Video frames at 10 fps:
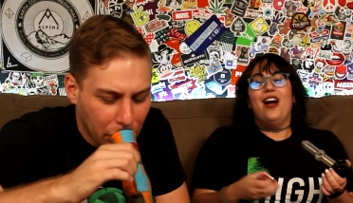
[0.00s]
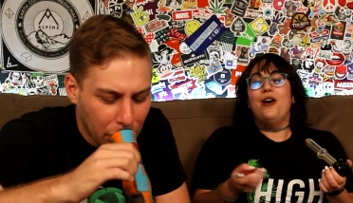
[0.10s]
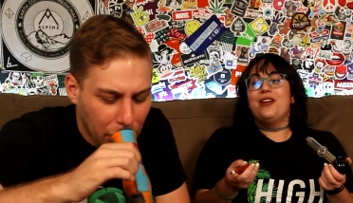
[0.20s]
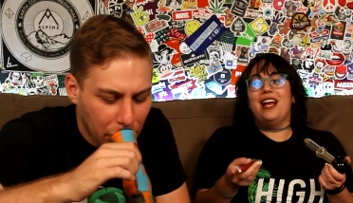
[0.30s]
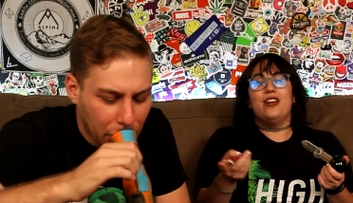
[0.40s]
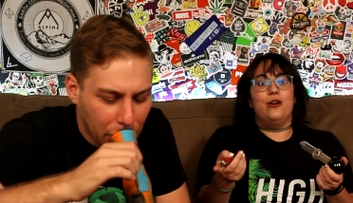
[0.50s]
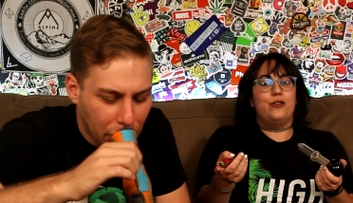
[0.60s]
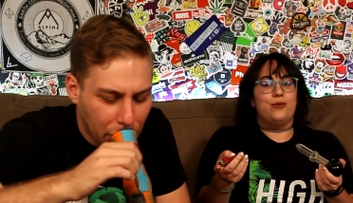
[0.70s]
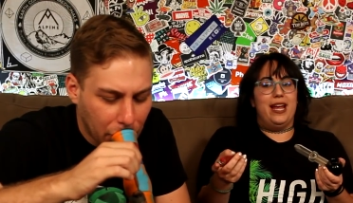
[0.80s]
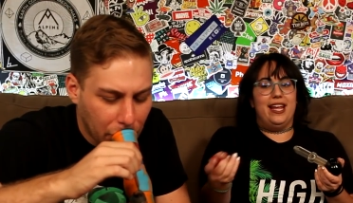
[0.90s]
Speaker 1: oh yeah. No.
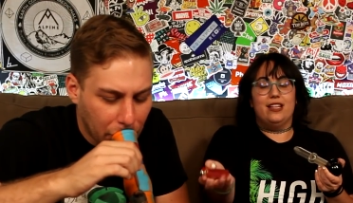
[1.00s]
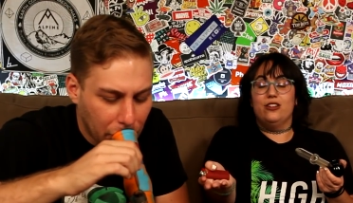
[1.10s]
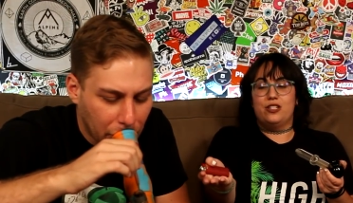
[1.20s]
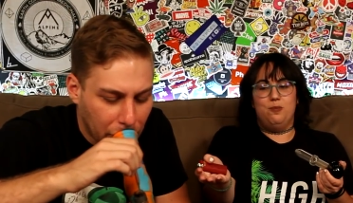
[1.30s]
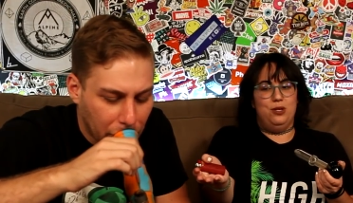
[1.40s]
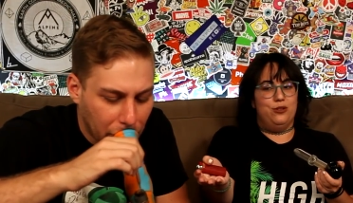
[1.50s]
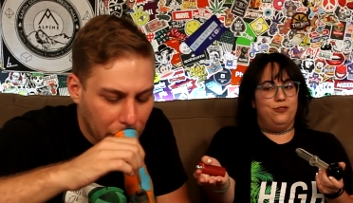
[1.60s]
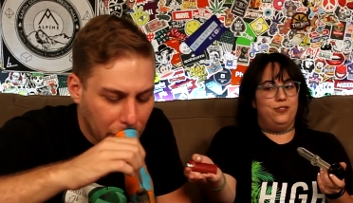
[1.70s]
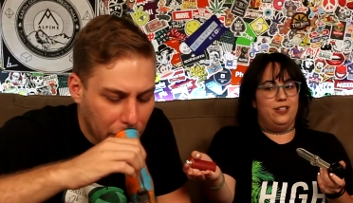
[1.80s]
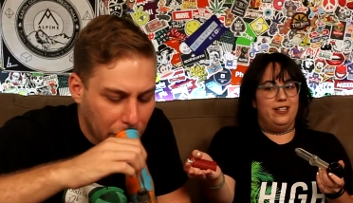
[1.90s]
Great. It looks
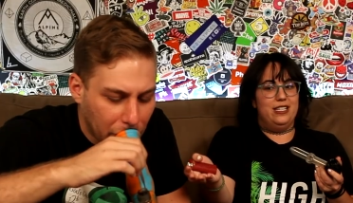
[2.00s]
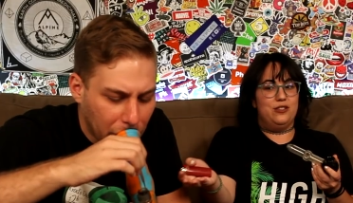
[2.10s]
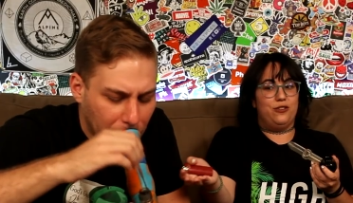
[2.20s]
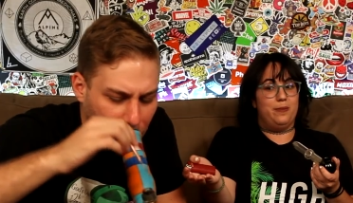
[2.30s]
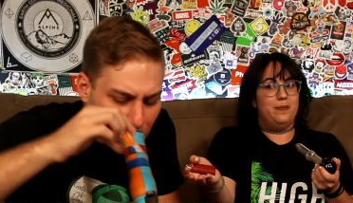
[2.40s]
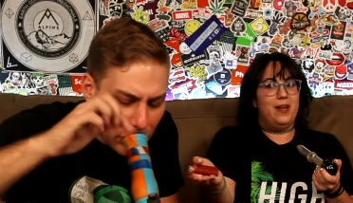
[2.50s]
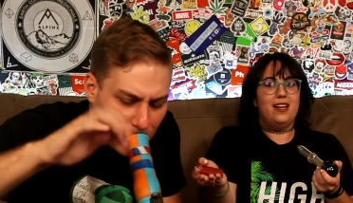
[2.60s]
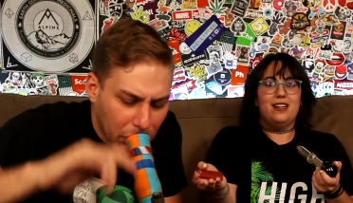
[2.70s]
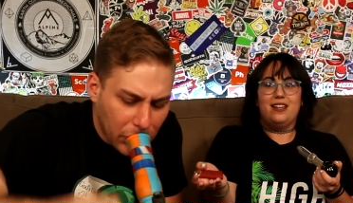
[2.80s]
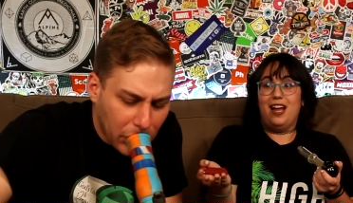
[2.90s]
beautiful. It's from
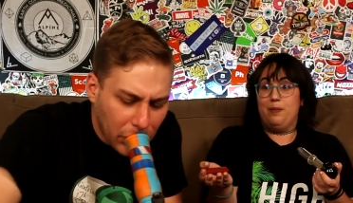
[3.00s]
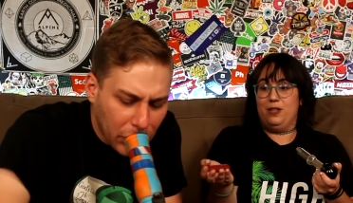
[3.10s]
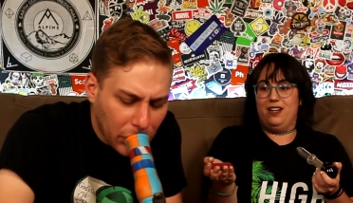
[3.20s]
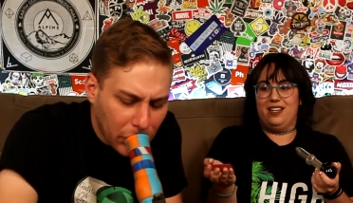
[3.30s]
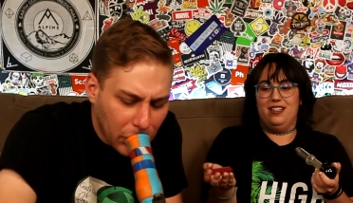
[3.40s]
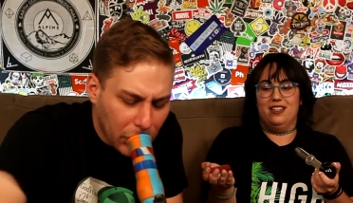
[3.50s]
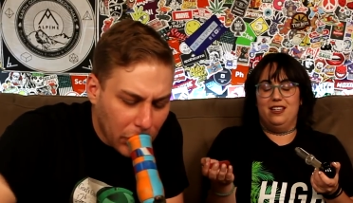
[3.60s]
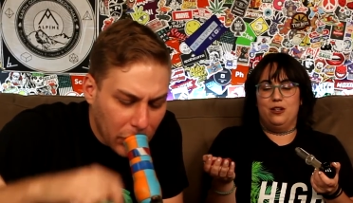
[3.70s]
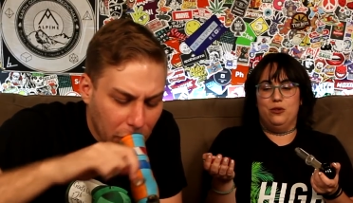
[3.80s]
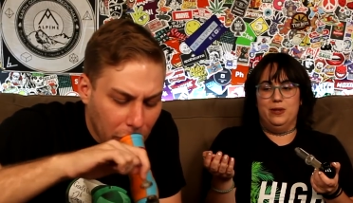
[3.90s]
Hyperion
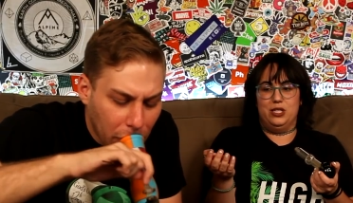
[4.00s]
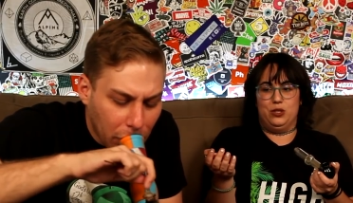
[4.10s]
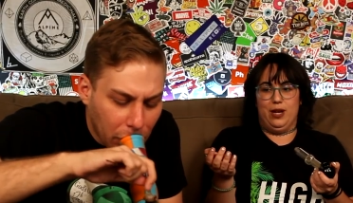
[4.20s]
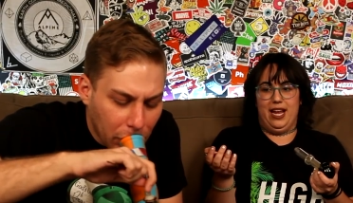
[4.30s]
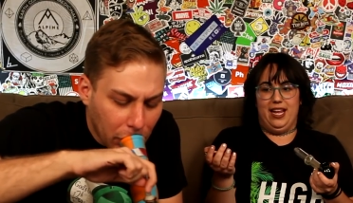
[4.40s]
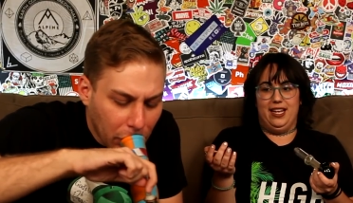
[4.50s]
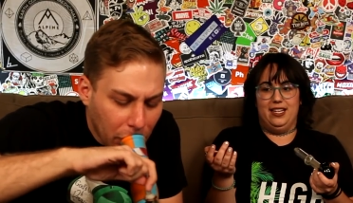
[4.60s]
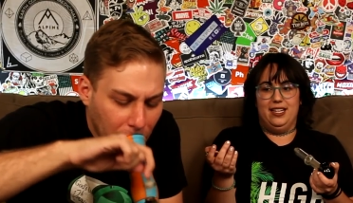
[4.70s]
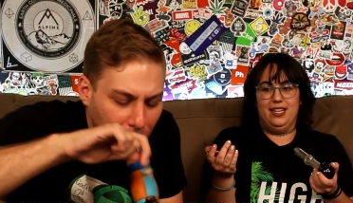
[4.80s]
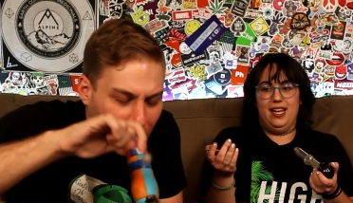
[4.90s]
Healing, who is great.
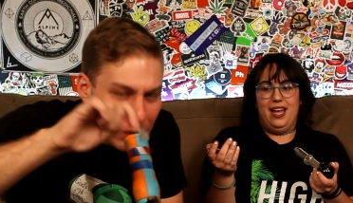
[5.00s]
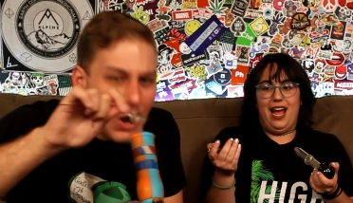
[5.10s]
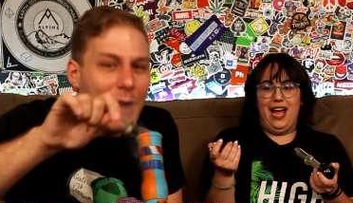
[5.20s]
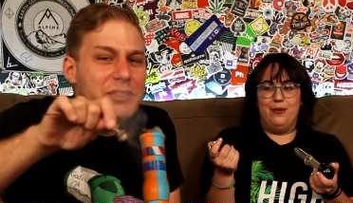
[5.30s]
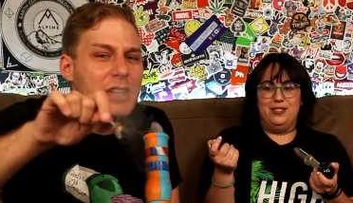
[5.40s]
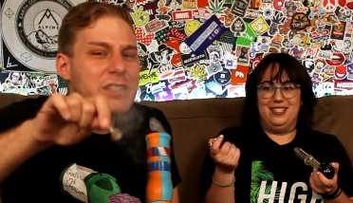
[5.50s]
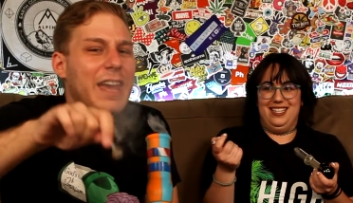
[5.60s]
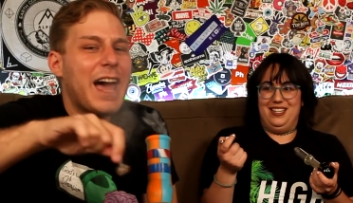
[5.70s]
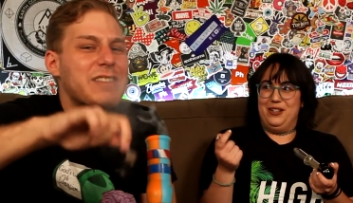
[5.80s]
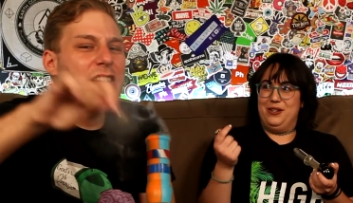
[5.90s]
Speaker 2: No, I was, was
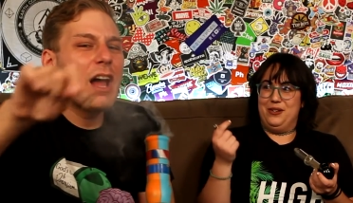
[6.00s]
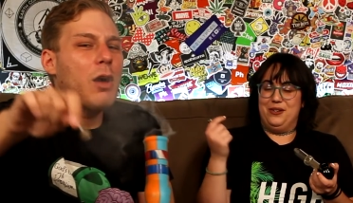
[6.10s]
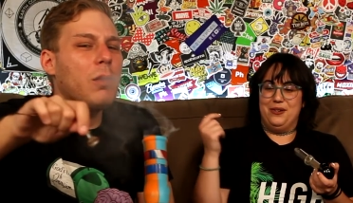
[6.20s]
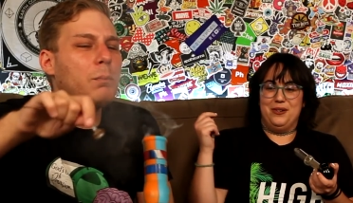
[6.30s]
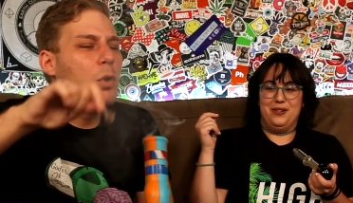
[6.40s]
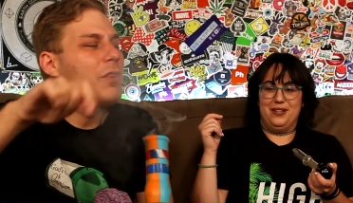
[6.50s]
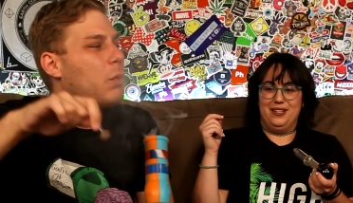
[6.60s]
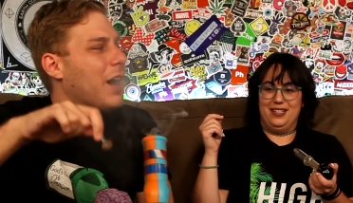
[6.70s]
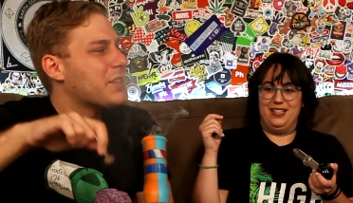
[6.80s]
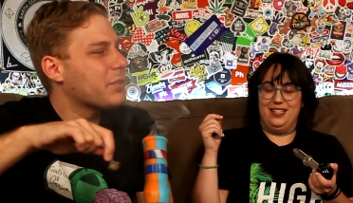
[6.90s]
gonna say SNL movie
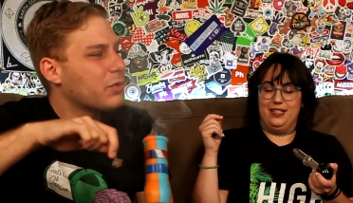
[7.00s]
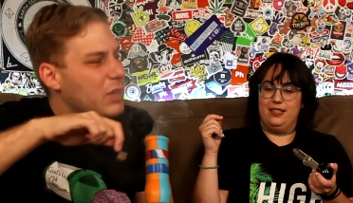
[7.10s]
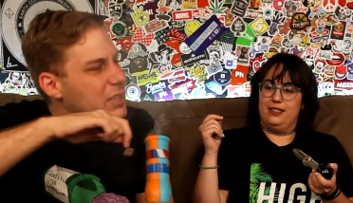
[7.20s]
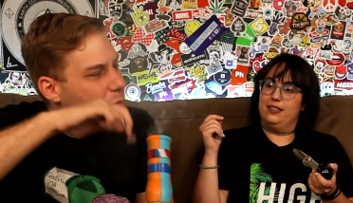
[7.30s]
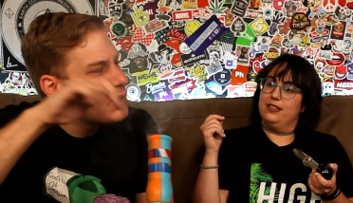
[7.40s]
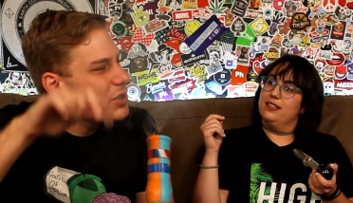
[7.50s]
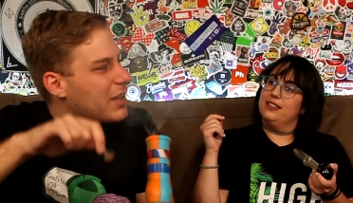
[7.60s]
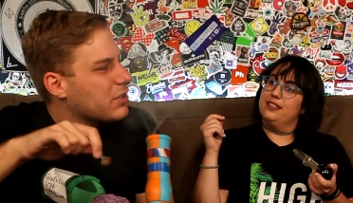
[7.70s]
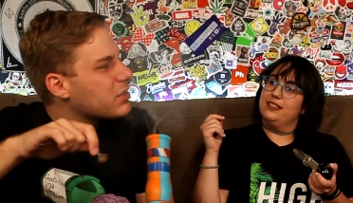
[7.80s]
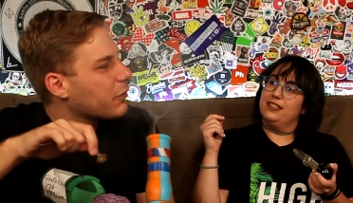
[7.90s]
wise. Would you say
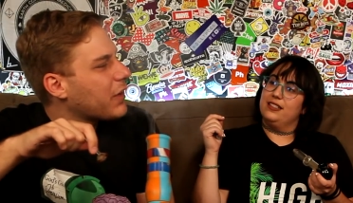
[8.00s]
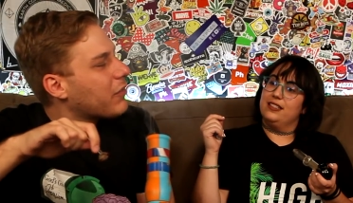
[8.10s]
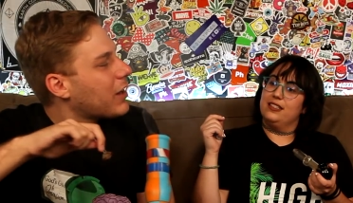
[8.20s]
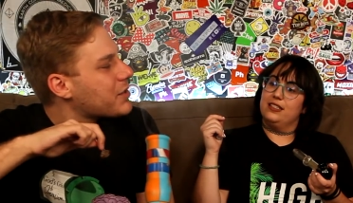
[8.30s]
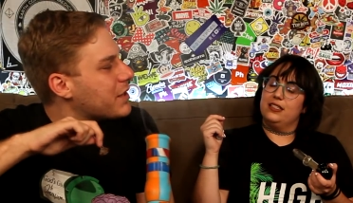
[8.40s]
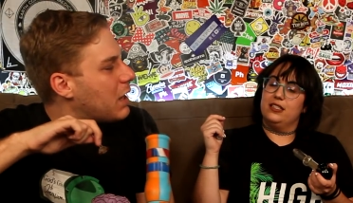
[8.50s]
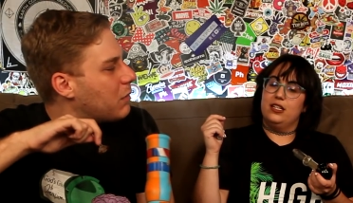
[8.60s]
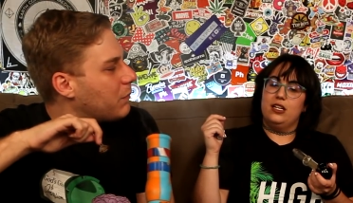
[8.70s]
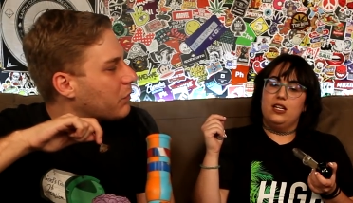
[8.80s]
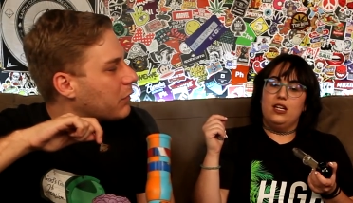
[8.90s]
this is your favorite
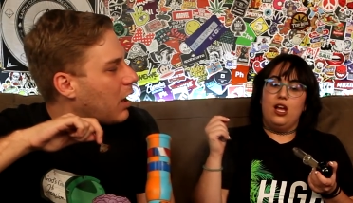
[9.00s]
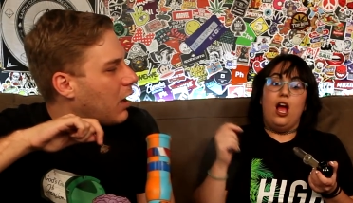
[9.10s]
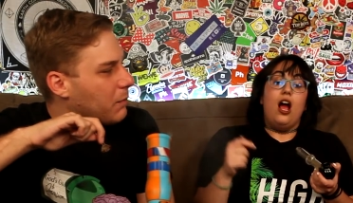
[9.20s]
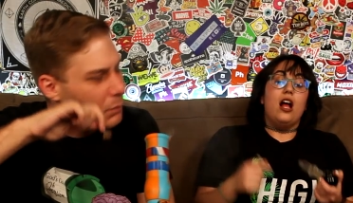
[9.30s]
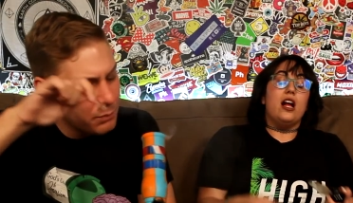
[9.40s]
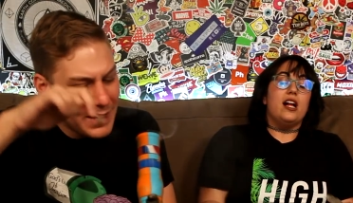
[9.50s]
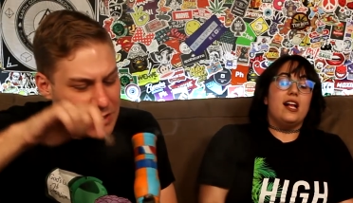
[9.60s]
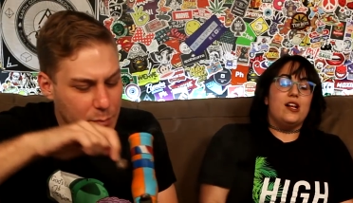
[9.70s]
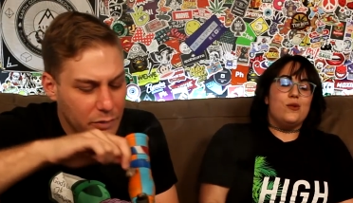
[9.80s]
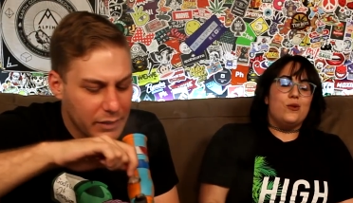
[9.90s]
SNL um,
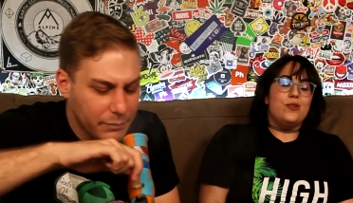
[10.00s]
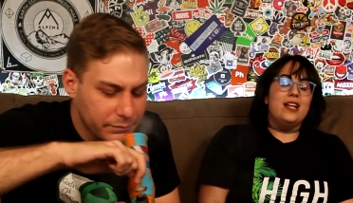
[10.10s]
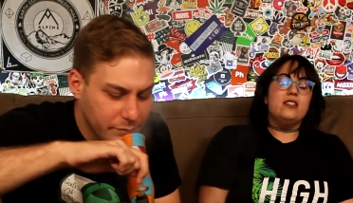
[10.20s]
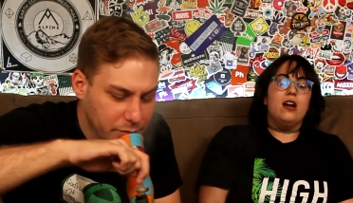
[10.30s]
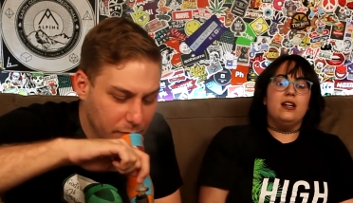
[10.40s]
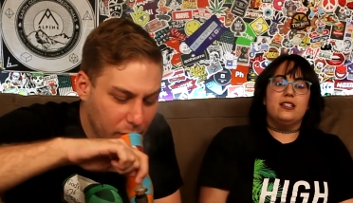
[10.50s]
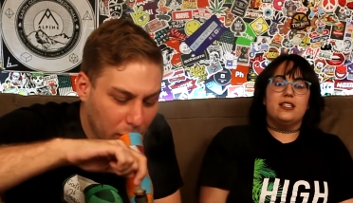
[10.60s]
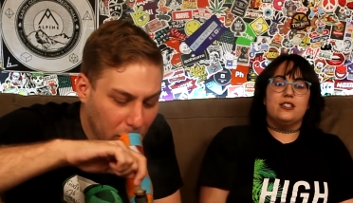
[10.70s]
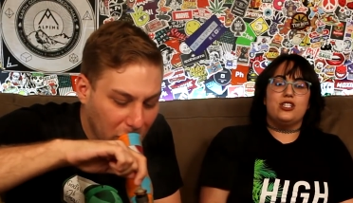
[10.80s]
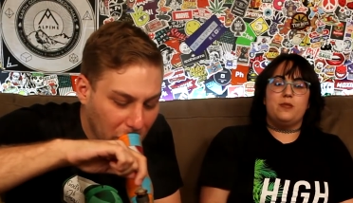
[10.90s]
based movie?
Speaker 1: That's hard because just